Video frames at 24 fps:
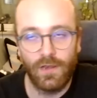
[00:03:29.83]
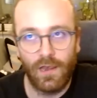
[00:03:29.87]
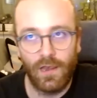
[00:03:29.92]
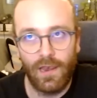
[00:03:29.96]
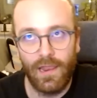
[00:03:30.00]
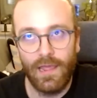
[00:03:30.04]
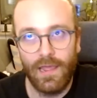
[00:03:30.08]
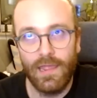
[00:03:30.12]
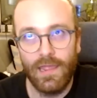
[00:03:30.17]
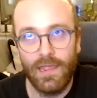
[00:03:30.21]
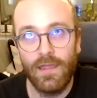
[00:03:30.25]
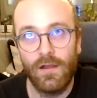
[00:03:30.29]

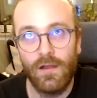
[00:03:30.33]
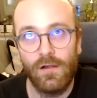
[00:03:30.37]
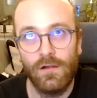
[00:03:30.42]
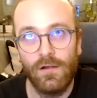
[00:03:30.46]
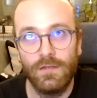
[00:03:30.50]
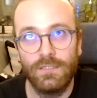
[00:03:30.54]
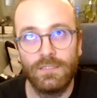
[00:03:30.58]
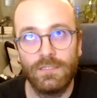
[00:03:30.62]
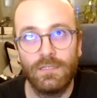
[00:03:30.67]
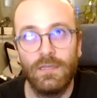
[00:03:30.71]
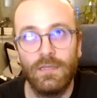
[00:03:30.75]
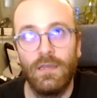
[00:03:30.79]

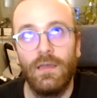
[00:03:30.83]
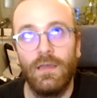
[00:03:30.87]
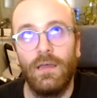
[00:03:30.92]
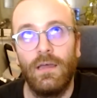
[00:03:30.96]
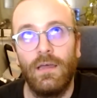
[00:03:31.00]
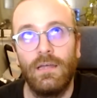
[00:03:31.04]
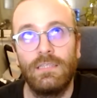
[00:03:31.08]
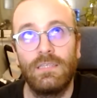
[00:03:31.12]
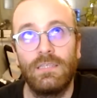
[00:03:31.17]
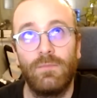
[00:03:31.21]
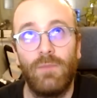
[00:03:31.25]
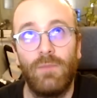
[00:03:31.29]
layers,
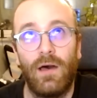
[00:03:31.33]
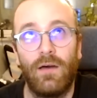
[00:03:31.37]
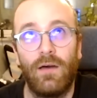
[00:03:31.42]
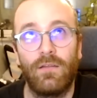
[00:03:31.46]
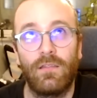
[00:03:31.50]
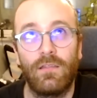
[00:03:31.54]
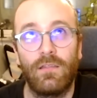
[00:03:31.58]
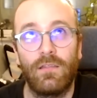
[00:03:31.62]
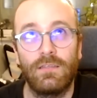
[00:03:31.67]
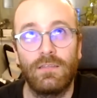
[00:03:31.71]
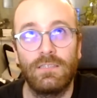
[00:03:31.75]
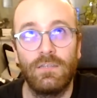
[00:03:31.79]
it's about
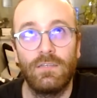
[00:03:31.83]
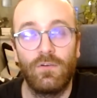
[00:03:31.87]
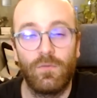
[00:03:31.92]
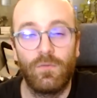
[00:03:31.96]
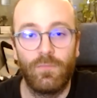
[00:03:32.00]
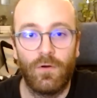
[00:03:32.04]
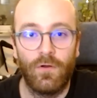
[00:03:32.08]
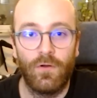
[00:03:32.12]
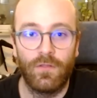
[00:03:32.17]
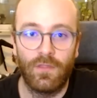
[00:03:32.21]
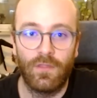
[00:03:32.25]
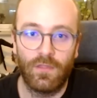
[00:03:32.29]

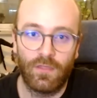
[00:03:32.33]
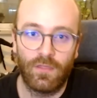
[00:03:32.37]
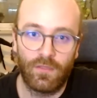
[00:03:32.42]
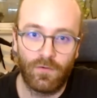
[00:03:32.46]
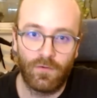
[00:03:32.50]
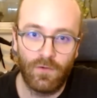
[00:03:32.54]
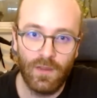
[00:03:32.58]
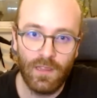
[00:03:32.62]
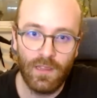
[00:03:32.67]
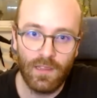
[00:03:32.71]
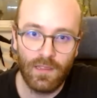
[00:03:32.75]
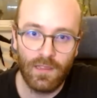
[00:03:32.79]

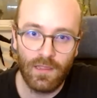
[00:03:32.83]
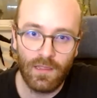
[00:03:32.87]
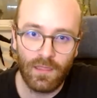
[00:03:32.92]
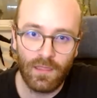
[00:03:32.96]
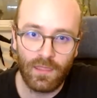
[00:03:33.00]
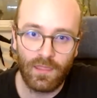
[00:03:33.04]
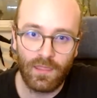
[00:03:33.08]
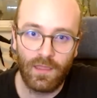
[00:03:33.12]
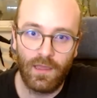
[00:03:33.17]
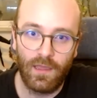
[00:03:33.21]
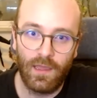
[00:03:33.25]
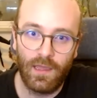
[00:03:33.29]
0.3
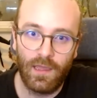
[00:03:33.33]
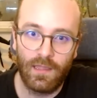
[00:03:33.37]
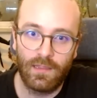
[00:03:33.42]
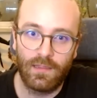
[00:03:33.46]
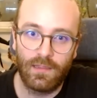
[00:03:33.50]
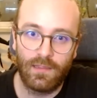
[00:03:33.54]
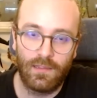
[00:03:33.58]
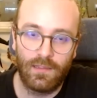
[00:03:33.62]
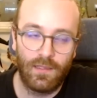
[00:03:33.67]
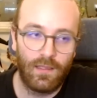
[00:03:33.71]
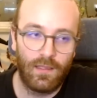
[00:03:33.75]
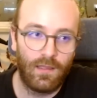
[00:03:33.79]
ETH
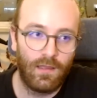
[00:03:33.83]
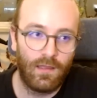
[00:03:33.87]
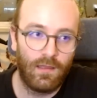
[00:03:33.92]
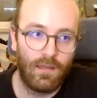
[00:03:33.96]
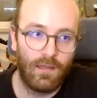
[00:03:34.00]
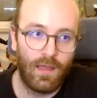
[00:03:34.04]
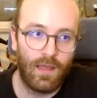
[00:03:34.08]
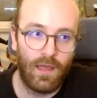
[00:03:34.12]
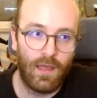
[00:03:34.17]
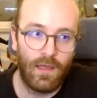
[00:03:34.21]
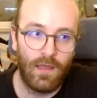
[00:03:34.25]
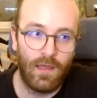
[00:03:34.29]

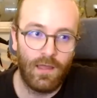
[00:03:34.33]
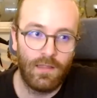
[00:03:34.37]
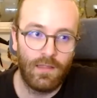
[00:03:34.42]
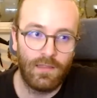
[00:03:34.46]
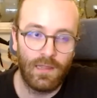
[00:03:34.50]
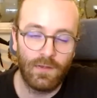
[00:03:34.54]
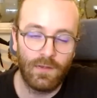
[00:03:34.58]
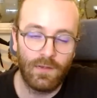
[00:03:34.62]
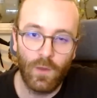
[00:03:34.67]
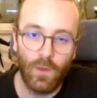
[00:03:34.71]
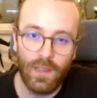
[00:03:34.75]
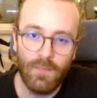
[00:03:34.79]
at
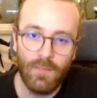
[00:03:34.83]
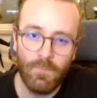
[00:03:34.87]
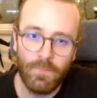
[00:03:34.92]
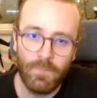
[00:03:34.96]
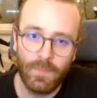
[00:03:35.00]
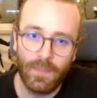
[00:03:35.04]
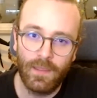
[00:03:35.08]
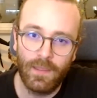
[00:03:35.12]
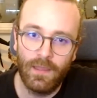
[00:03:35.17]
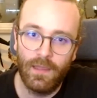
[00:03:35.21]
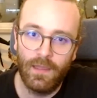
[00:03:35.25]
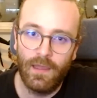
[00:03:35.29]
10 weight,
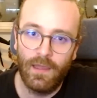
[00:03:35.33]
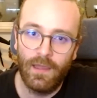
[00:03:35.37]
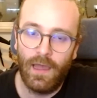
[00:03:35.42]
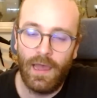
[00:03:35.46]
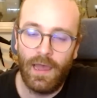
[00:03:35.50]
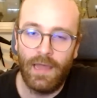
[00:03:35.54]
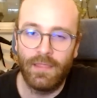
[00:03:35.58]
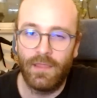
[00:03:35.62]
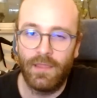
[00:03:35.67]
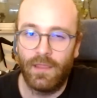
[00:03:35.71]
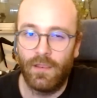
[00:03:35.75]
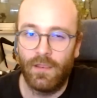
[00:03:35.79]

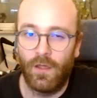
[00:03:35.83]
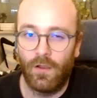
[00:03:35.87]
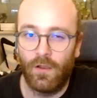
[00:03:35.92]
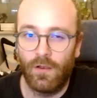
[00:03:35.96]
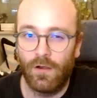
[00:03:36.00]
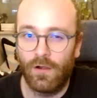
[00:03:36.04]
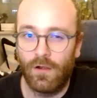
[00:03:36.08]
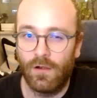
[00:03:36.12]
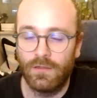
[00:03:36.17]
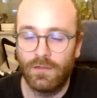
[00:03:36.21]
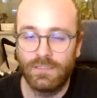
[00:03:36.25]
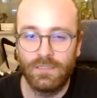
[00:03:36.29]
and
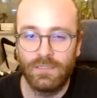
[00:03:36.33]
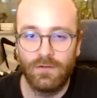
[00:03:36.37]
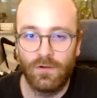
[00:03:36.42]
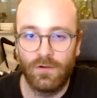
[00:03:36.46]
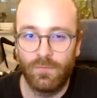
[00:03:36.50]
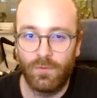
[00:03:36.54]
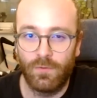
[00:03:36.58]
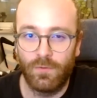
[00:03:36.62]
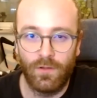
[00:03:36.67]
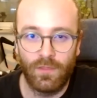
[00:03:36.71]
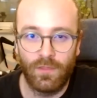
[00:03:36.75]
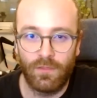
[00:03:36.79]
another
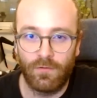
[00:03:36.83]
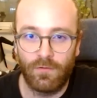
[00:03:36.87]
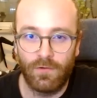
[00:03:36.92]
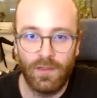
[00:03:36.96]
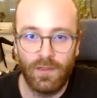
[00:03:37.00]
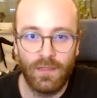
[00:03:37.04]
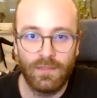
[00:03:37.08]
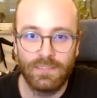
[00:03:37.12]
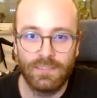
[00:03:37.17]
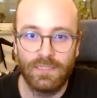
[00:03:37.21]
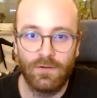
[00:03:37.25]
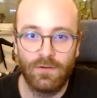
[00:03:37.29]
0.3,
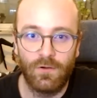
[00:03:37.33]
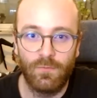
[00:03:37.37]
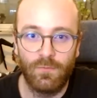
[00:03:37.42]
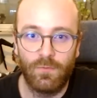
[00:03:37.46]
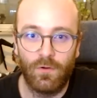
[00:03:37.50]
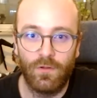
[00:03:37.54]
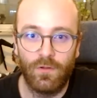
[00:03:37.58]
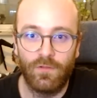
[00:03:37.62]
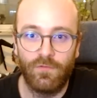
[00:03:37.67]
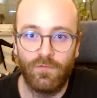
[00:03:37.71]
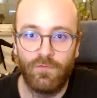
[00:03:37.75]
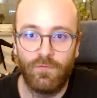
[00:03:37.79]

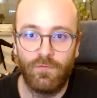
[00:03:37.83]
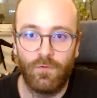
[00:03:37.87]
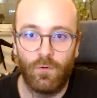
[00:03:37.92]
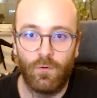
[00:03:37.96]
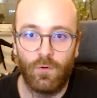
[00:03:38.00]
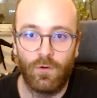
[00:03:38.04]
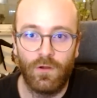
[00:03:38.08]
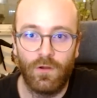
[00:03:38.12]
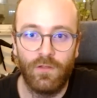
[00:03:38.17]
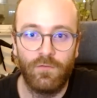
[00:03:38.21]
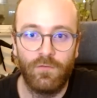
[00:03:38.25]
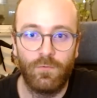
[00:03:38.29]

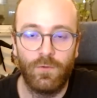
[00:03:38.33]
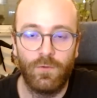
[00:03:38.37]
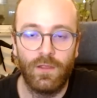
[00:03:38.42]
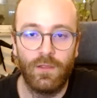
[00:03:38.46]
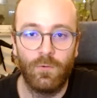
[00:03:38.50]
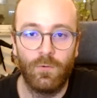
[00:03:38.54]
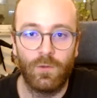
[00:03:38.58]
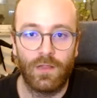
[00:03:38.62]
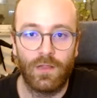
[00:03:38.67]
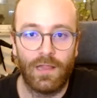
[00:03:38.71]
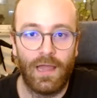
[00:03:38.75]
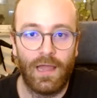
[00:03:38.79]
0.4 if we
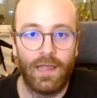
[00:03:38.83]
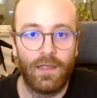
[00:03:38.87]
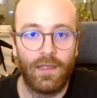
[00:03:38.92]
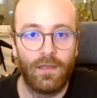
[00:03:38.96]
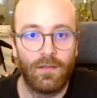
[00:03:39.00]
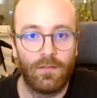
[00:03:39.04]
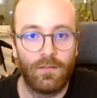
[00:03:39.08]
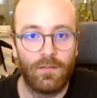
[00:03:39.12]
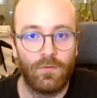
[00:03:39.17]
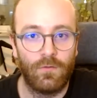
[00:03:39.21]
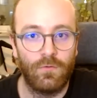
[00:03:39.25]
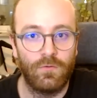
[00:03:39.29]
would like
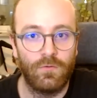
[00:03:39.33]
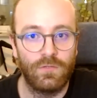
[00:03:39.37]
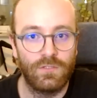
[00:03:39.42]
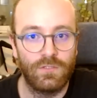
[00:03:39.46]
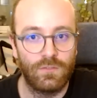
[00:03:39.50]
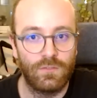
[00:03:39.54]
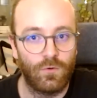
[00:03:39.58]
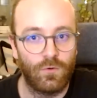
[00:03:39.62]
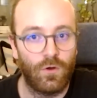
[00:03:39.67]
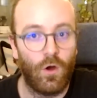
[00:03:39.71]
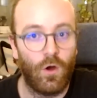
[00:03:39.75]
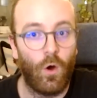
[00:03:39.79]
to
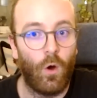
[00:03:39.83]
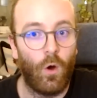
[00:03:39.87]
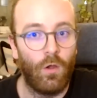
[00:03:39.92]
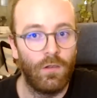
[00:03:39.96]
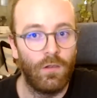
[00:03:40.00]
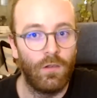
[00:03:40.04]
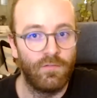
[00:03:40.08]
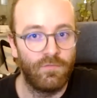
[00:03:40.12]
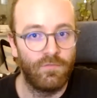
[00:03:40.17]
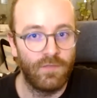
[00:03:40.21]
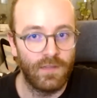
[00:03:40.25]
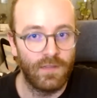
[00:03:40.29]
store all
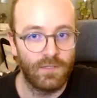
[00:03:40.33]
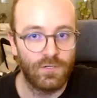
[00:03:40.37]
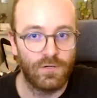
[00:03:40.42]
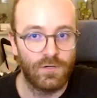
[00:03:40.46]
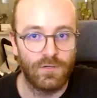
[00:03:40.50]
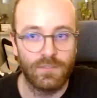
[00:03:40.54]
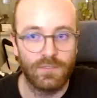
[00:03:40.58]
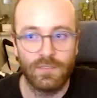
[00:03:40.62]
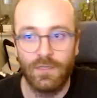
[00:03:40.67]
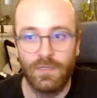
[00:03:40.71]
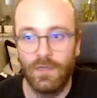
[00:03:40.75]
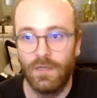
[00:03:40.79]
the features.